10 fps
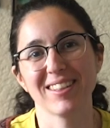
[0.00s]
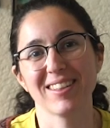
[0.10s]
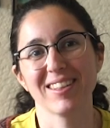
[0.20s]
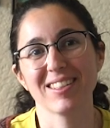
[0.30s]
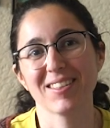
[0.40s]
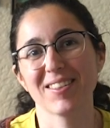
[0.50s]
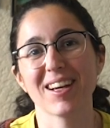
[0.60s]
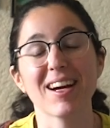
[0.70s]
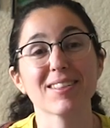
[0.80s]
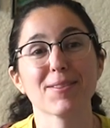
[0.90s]
these are the
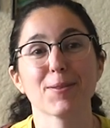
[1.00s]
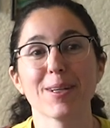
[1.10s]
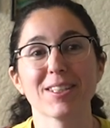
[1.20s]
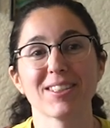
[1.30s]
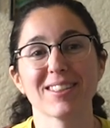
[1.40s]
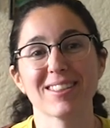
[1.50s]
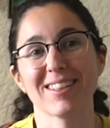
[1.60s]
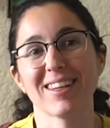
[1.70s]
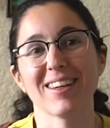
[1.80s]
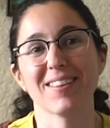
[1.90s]
kinds of questions
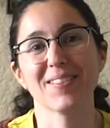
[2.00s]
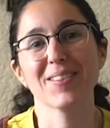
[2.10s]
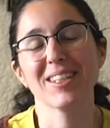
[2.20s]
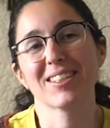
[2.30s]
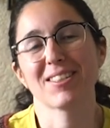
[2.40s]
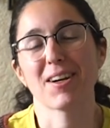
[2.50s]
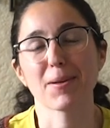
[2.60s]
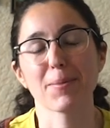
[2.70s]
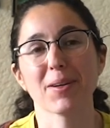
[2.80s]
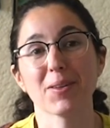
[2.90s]
that we need to talk
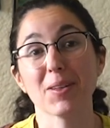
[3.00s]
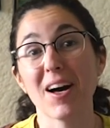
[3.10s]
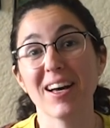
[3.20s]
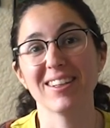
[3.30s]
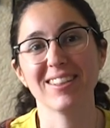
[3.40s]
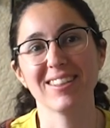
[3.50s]
about a lot